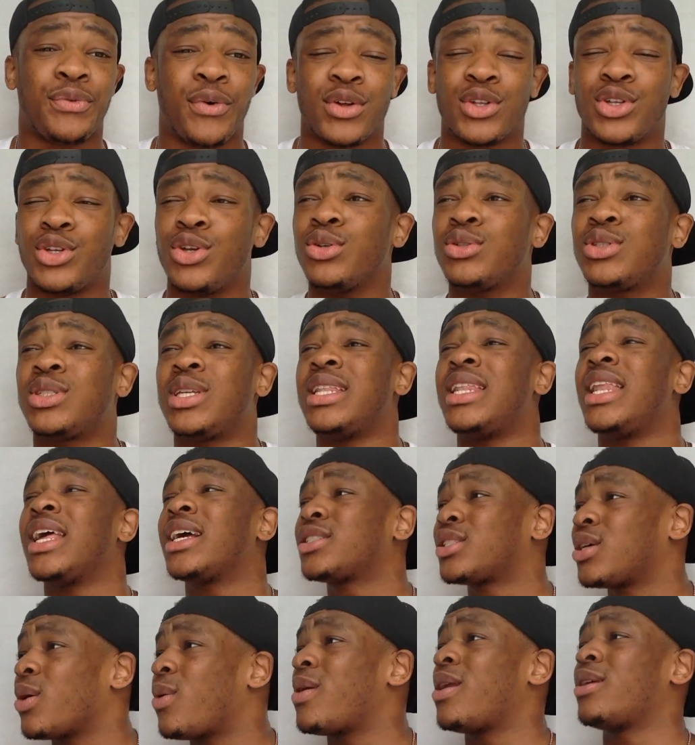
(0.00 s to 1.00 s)
for you to
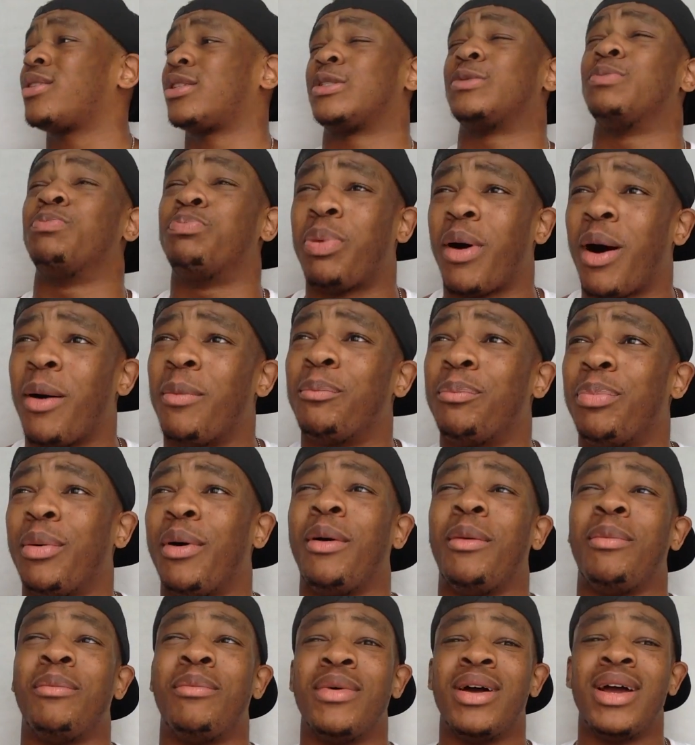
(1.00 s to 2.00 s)
lick someone else's bum
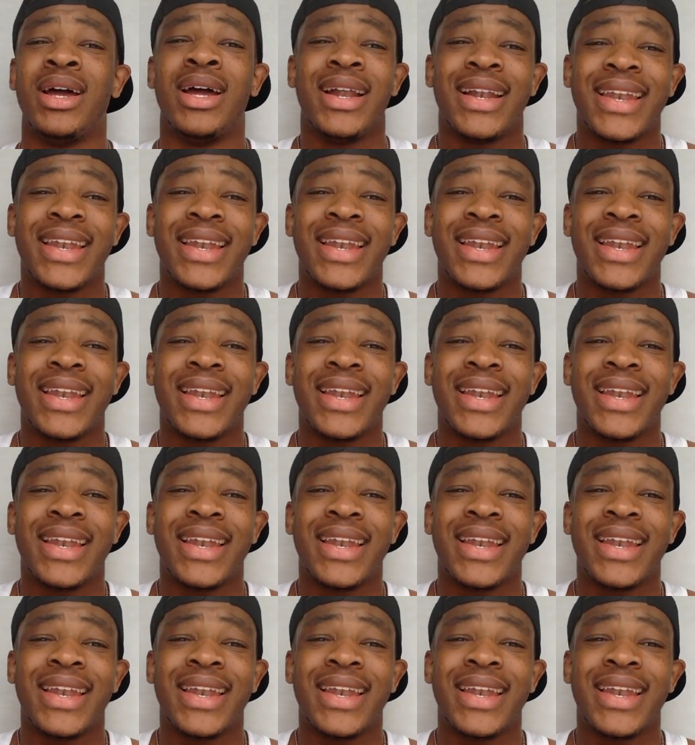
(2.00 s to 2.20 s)
bum.